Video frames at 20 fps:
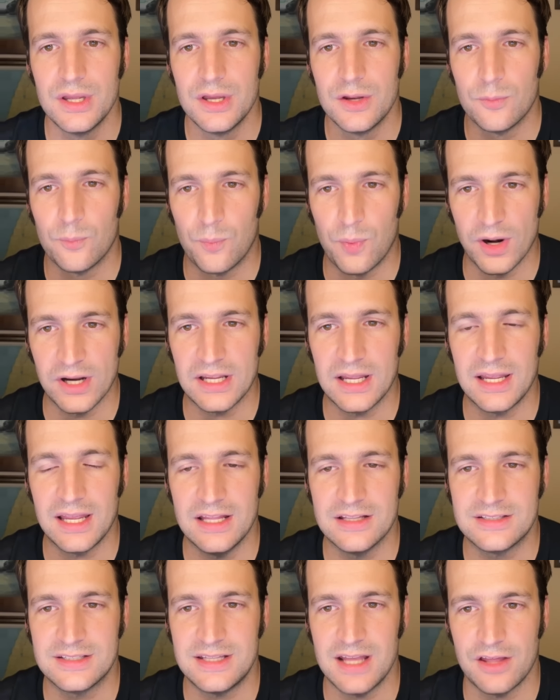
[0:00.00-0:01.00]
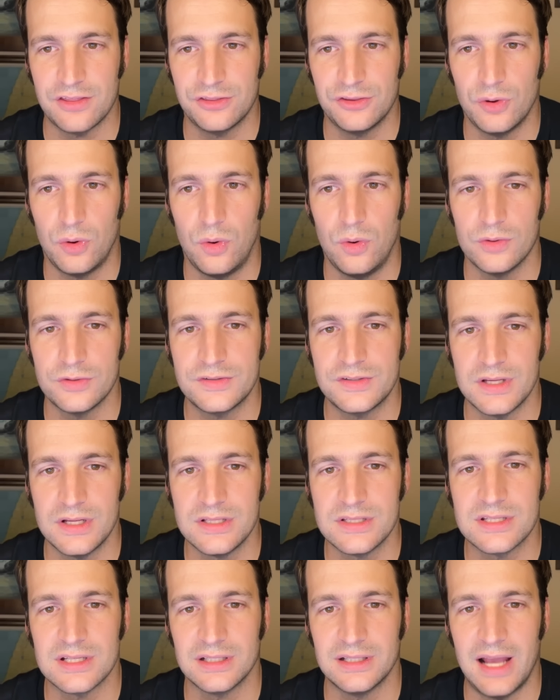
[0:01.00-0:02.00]
bringing its death toll
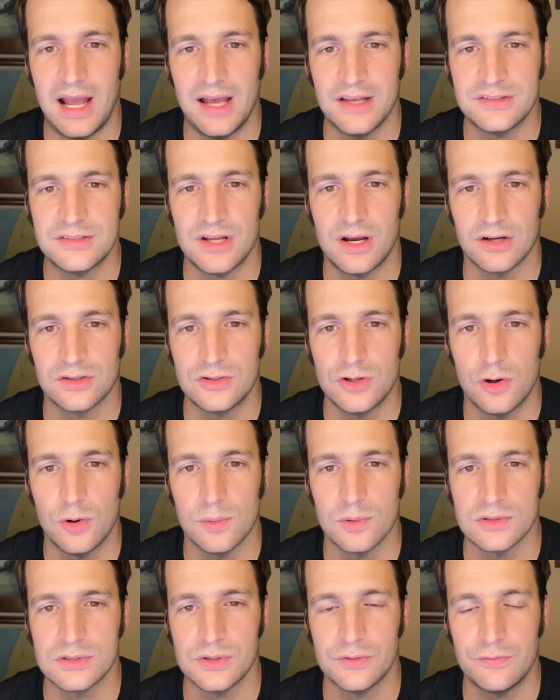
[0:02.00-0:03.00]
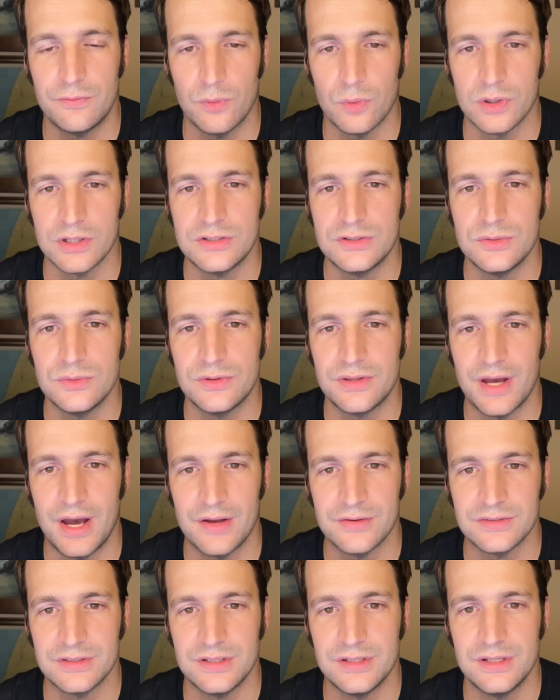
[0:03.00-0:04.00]
since last October to
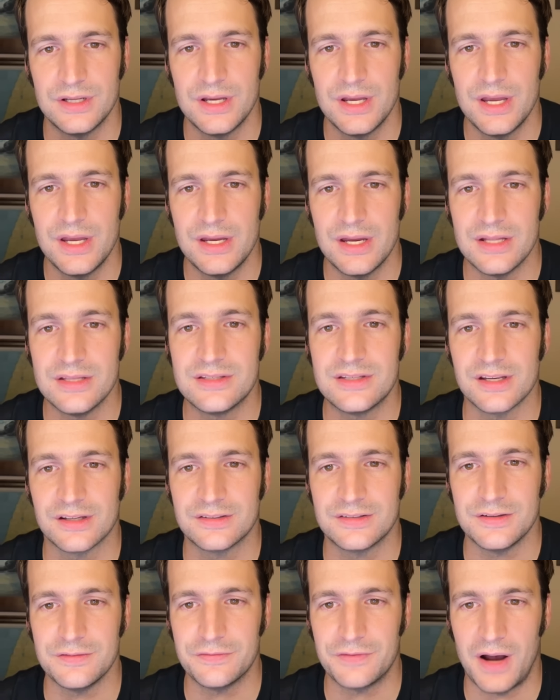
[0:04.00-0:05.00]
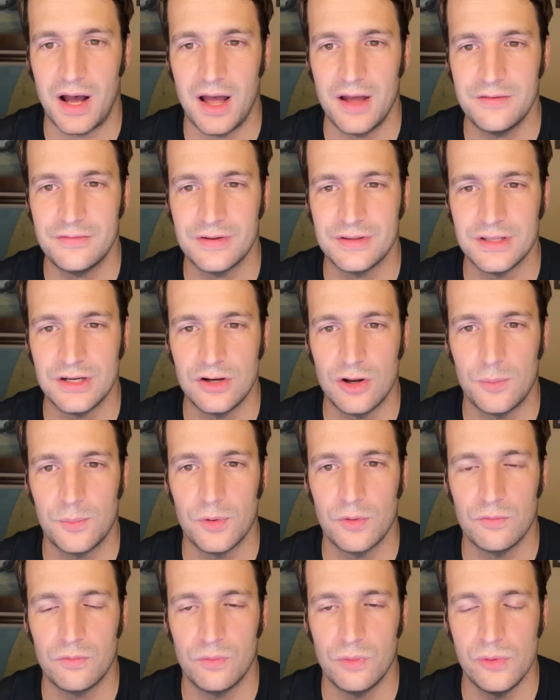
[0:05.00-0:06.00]
42,065 and the number
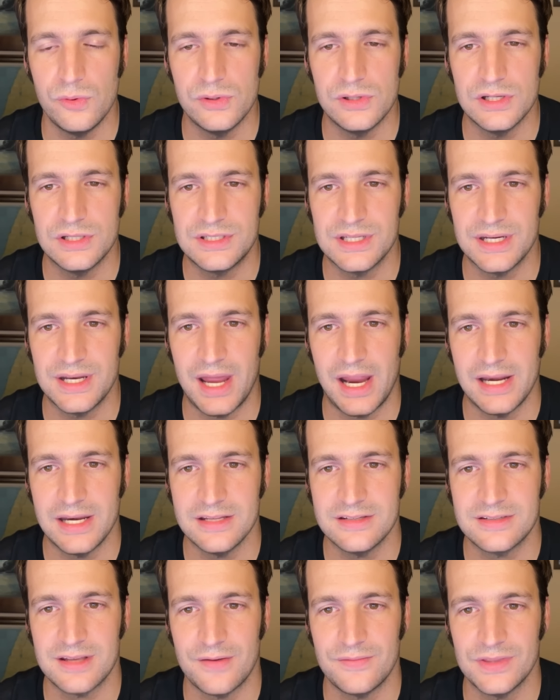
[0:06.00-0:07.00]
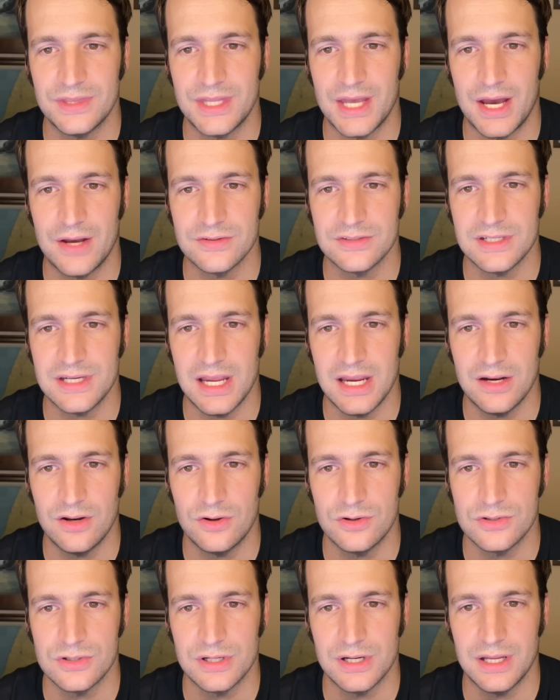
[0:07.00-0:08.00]
of wounded to
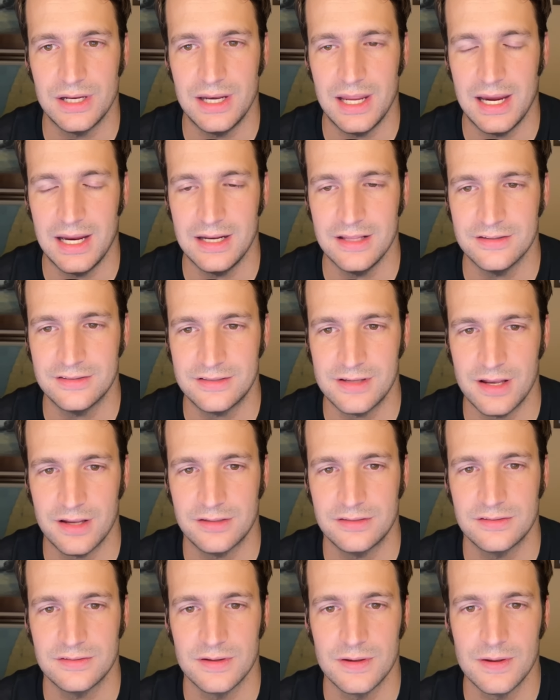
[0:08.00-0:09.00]
97,886.